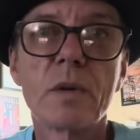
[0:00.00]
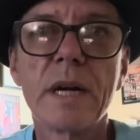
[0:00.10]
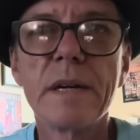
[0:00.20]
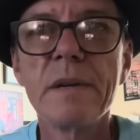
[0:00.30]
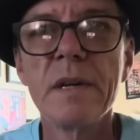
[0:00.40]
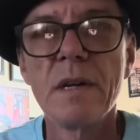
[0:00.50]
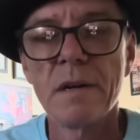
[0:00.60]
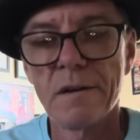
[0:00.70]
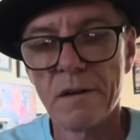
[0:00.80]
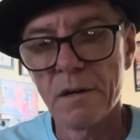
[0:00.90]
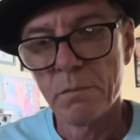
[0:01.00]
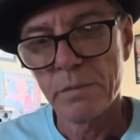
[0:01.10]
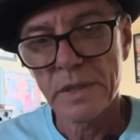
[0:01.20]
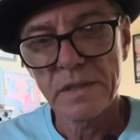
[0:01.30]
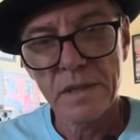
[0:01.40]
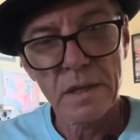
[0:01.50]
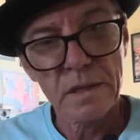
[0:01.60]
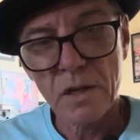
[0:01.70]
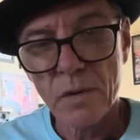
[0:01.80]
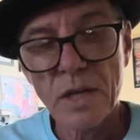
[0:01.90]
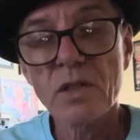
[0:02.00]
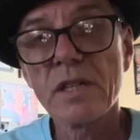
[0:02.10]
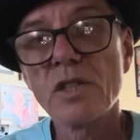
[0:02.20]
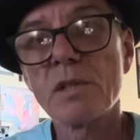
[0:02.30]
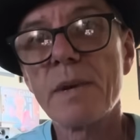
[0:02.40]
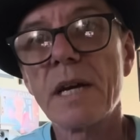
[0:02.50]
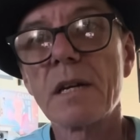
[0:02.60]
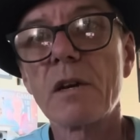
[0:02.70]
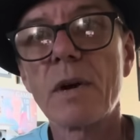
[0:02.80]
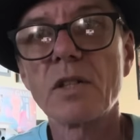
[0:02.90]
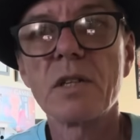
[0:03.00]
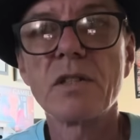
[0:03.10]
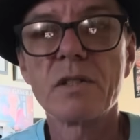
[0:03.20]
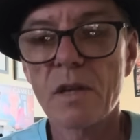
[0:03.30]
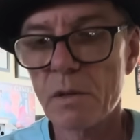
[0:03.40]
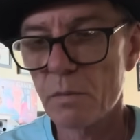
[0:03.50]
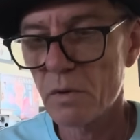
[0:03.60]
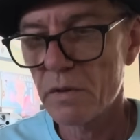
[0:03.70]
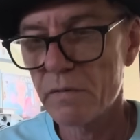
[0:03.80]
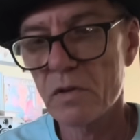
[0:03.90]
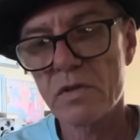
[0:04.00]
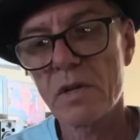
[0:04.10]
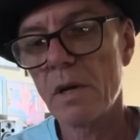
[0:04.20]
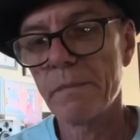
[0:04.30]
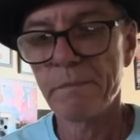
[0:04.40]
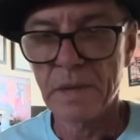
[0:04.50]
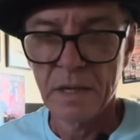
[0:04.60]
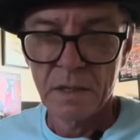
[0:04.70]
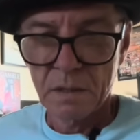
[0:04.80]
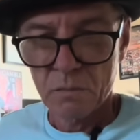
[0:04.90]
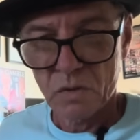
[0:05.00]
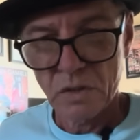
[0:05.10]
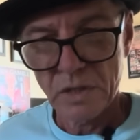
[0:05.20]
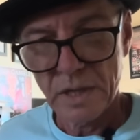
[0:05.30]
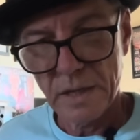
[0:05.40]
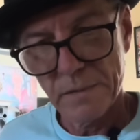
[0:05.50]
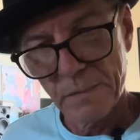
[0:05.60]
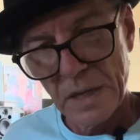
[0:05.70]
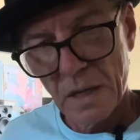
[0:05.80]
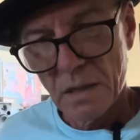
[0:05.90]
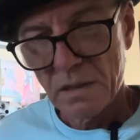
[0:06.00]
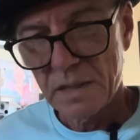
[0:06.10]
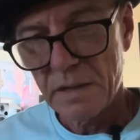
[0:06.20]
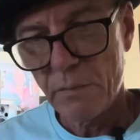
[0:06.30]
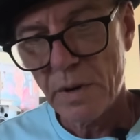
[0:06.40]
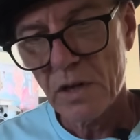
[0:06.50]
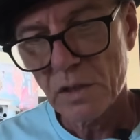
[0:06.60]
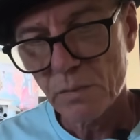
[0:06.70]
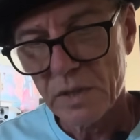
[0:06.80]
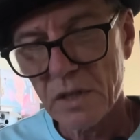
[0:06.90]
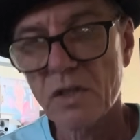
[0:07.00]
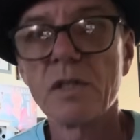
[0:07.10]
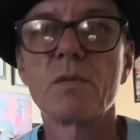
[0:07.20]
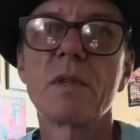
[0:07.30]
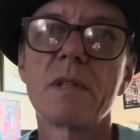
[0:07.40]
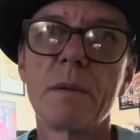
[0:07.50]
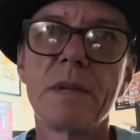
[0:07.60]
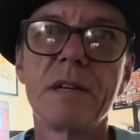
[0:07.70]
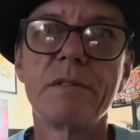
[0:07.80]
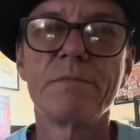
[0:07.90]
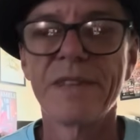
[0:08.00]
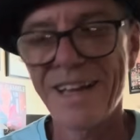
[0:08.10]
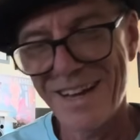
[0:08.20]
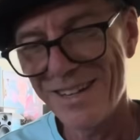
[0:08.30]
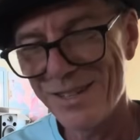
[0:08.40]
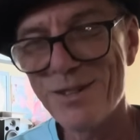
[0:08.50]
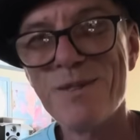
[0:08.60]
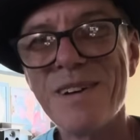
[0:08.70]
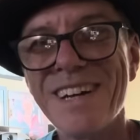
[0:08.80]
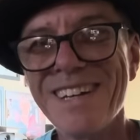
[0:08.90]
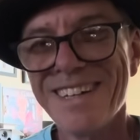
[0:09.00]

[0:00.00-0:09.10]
right? But congratulations, man. Congratulations on the birth of your son. Appreciate it. David Parrish Productions. What's up, David? How you doing, man?